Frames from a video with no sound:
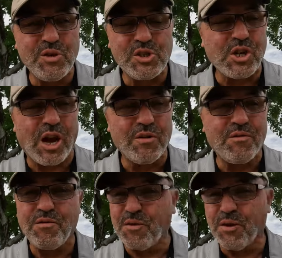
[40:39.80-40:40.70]
shot
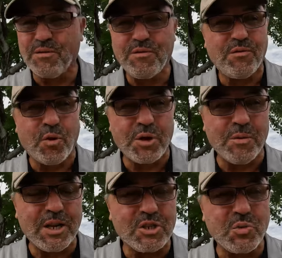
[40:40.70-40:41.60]
for 40
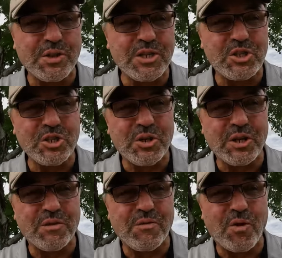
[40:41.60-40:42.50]
minutes with it
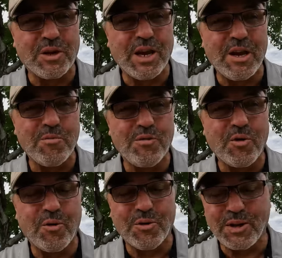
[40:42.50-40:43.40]
shooting in 4K
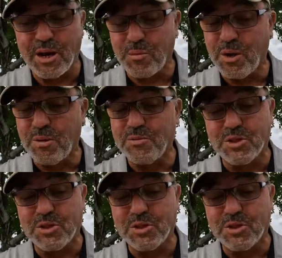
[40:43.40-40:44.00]
before without a problem.